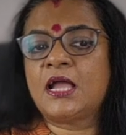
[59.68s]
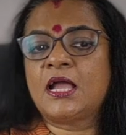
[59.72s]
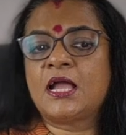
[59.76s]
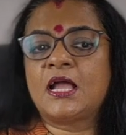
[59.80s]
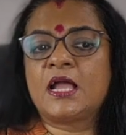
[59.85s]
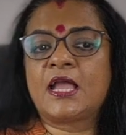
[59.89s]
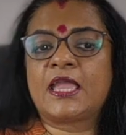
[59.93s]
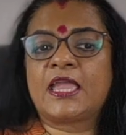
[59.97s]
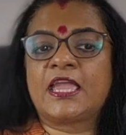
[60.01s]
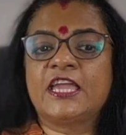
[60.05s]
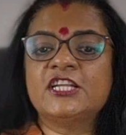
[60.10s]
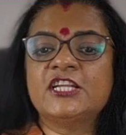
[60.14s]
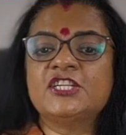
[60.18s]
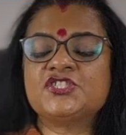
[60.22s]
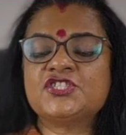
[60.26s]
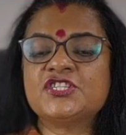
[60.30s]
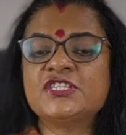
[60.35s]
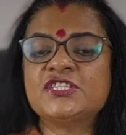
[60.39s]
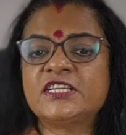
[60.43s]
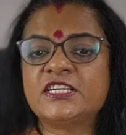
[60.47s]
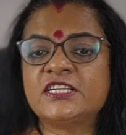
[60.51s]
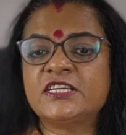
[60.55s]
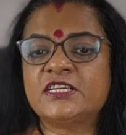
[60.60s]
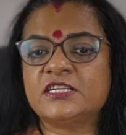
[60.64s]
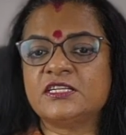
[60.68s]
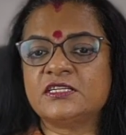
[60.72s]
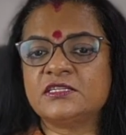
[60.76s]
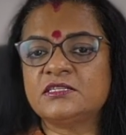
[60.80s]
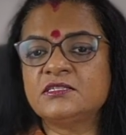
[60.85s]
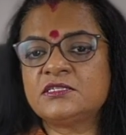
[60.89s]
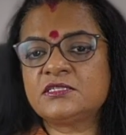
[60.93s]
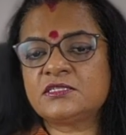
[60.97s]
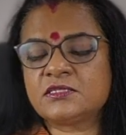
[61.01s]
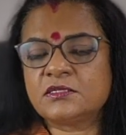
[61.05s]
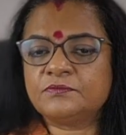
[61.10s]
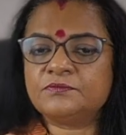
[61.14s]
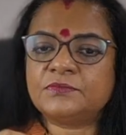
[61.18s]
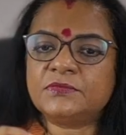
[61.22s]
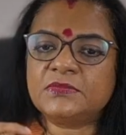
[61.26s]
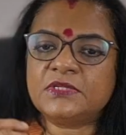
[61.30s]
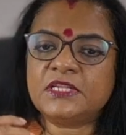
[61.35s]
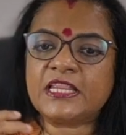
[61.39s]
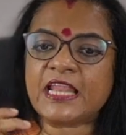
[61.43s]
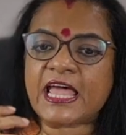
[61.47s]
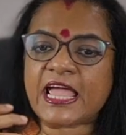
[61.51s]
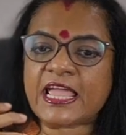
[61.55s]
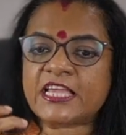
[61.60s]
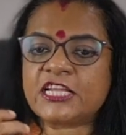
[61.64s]
Ancient Indians
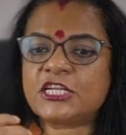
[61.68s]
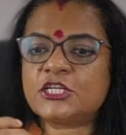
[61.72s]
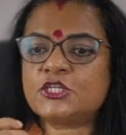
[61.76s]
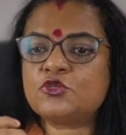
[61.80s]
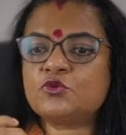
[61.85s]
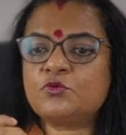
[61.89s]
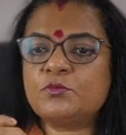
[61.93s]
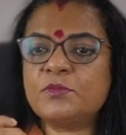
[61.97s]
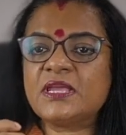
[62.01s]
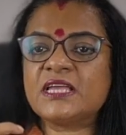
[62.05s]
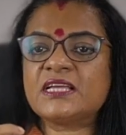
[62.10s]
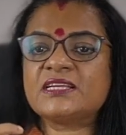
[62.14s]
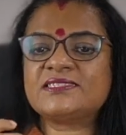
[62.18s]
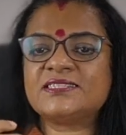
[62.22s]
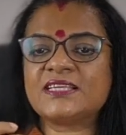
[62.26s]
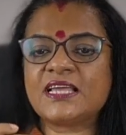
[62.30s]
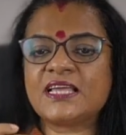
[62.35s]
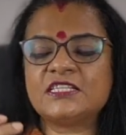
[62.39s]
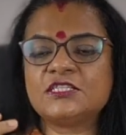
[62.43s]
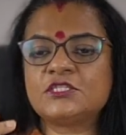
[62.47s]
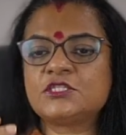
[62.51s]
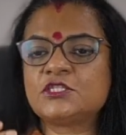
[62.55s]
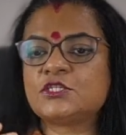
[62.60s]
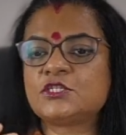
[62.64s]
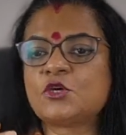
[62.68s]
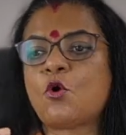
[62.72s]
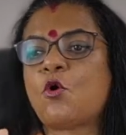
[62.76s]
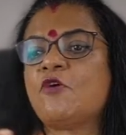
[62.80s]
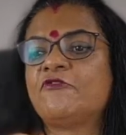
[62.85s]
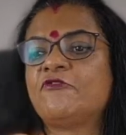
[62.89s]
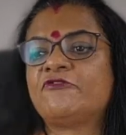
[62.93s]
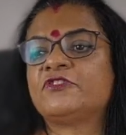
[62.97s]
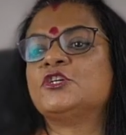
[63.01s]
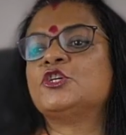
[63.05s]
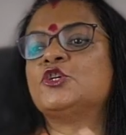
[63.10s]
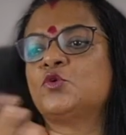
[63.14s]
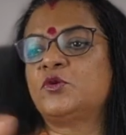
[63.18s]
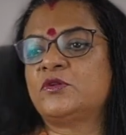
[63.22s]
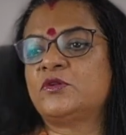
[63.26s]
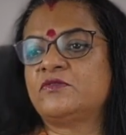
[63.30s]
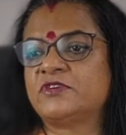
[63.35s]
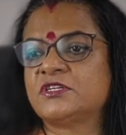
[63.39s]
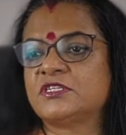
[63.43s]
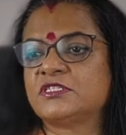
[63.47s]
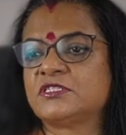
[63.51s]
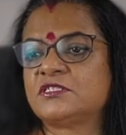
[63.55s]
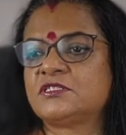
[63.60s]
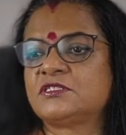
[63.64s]
liked to make sense of the
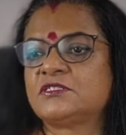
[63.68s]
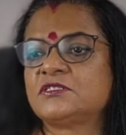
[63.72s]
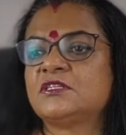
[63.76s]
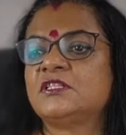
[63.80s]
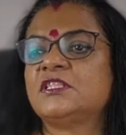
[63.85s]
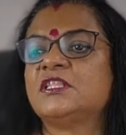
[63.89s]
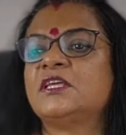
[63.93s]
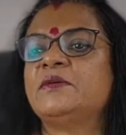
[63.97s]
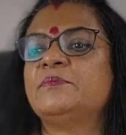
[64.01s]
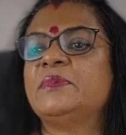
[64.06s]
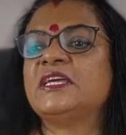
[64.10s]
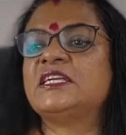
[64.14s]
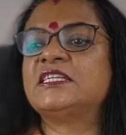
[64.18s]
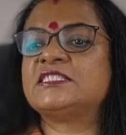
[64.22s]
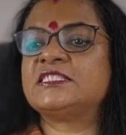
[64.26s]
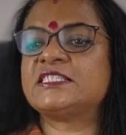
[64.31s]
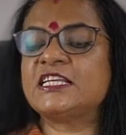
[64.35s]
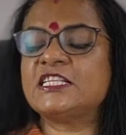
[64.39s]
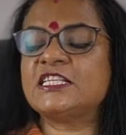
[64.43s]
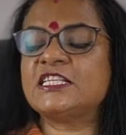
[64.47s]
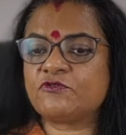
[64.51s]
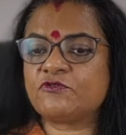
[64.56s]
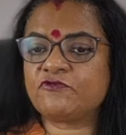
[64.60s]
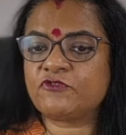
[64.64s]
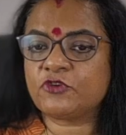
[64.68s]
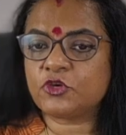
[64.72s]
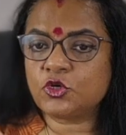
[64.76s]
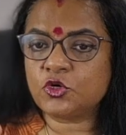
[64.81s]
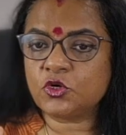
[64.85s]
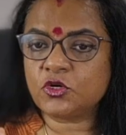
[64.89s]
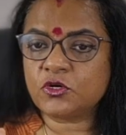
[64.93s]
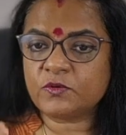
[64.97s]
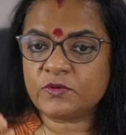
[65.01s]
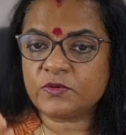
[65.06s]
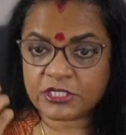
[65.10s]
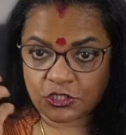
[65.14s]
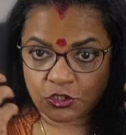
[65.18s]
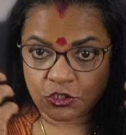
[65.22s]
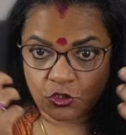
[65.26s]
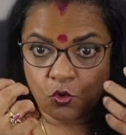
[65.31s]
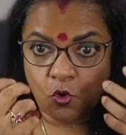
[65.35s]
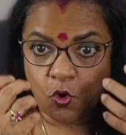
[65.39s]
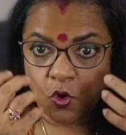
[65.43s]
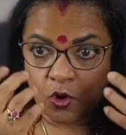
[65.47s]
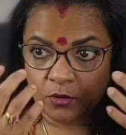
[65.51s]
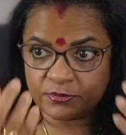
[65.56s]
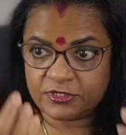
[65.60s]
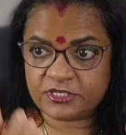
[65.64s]
universe. They made sense universe through
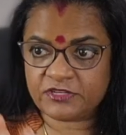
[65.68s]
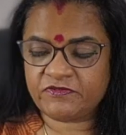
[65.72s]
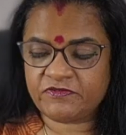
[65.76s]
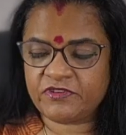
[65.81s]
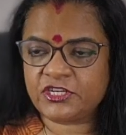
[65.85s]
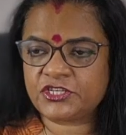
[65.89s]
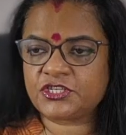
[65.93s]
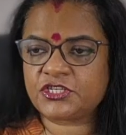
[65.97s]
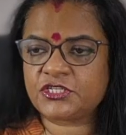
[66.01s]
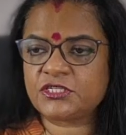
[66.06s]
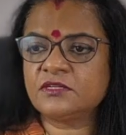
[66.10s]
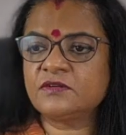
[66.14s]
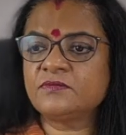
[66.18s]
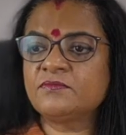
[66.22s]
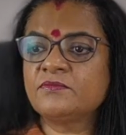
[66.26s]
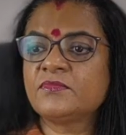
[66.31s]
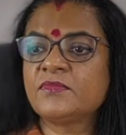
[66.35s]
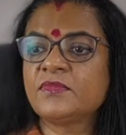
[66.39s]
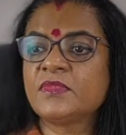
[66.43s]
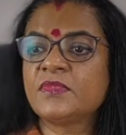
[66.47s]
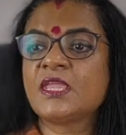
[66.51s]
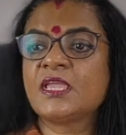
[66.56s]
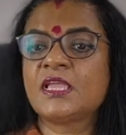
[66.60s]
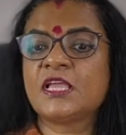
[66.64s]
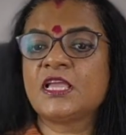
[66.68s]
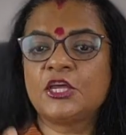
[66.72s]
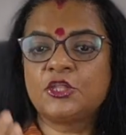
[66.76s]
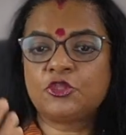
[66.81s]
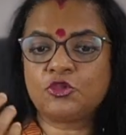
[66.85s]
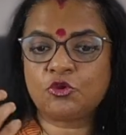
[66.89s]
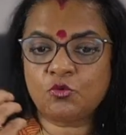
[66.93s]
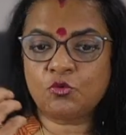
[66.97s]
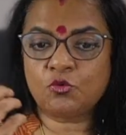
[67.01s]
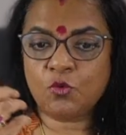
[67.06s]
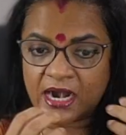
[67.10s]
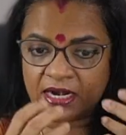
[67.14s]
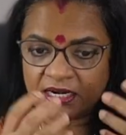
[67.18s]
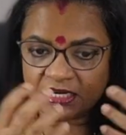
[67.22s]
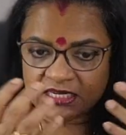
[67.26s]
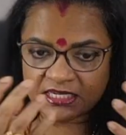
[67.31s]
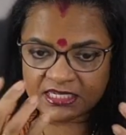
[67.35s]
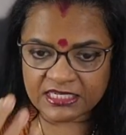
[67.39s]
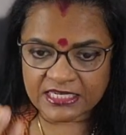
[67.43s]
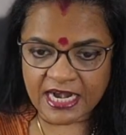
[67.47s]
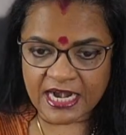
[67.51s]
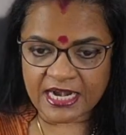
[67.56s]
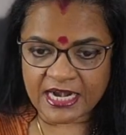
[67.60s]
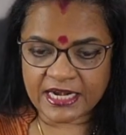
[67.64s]
observation, through
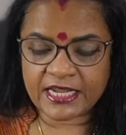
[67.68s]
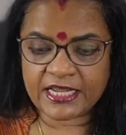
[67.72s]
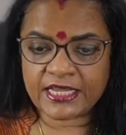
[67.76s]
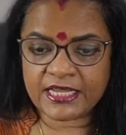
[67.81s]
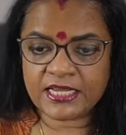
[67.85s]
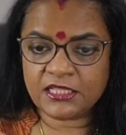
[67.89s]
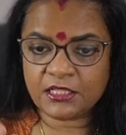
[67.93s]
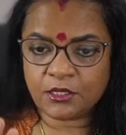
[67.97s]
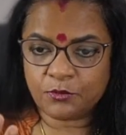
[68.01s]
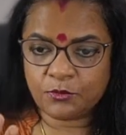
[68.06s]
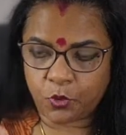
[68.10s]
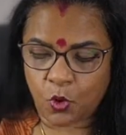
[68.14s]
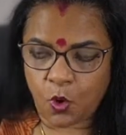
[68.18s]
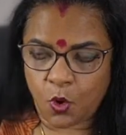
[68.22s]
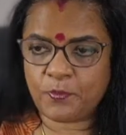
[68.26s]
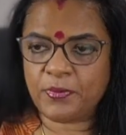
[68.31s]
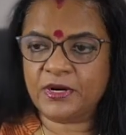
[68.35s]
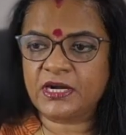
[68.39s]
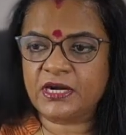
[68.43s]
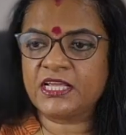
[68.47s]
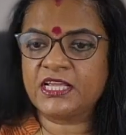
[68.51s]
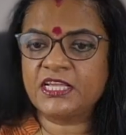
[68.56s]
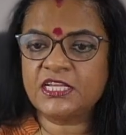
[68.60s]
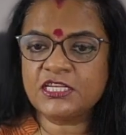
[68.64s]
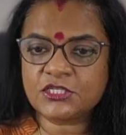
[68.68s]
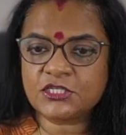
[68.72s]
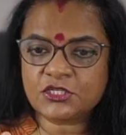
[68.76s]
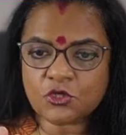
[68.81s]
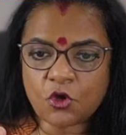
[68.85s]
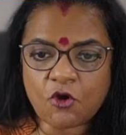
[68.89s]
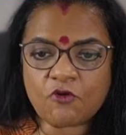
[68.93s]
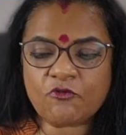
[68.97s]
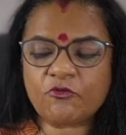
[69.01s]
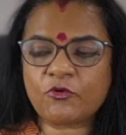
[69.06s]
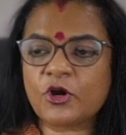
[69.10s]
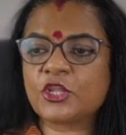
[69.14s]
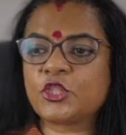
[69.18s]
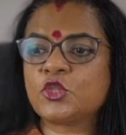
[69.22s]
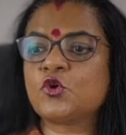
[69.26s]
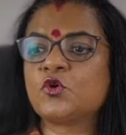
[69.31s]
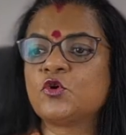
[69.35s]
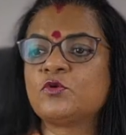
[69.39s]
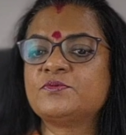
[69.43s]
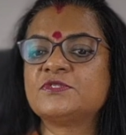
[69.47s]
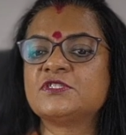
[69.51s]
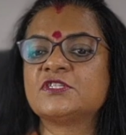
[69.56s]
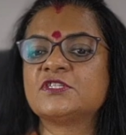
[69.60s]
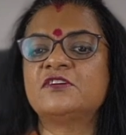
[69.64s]
understanding the properties of what they
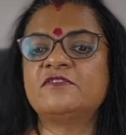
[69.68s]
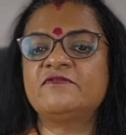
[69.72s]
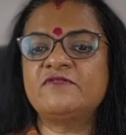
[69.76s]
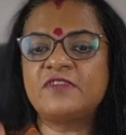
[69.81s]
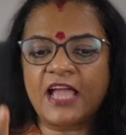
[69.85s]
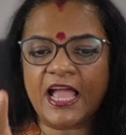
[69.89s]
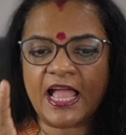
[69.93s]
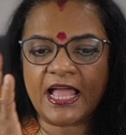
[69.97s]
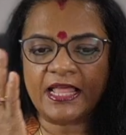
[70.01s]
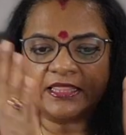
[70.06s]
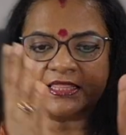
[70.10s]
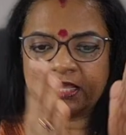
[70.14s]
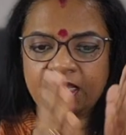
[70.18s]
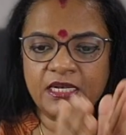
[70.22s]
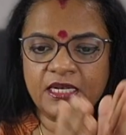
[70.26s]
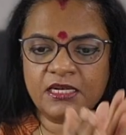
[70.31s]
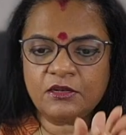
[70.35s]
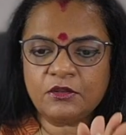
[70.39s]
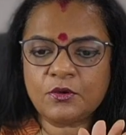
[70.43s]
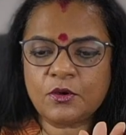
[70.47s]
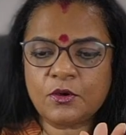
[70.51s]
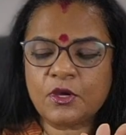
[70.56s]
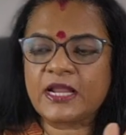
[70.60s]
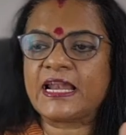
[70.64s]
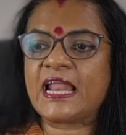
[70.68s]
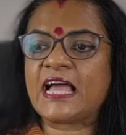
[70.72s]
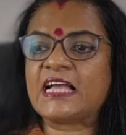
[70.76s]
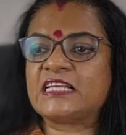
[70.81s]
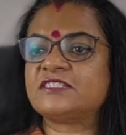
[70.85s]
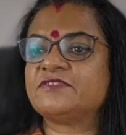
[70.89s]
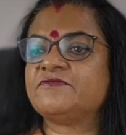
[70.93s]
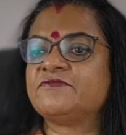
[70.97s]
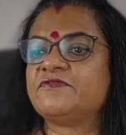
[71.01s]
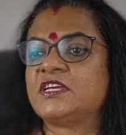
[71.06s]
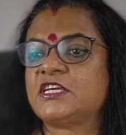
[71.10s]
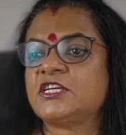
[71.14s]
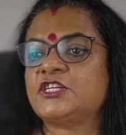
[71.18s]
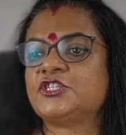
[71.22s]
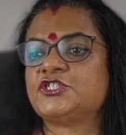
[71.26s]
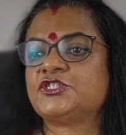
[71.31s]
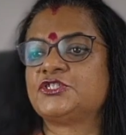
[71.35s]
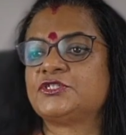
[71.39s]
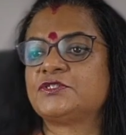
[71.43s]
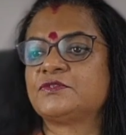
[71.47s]
observed, and then classification.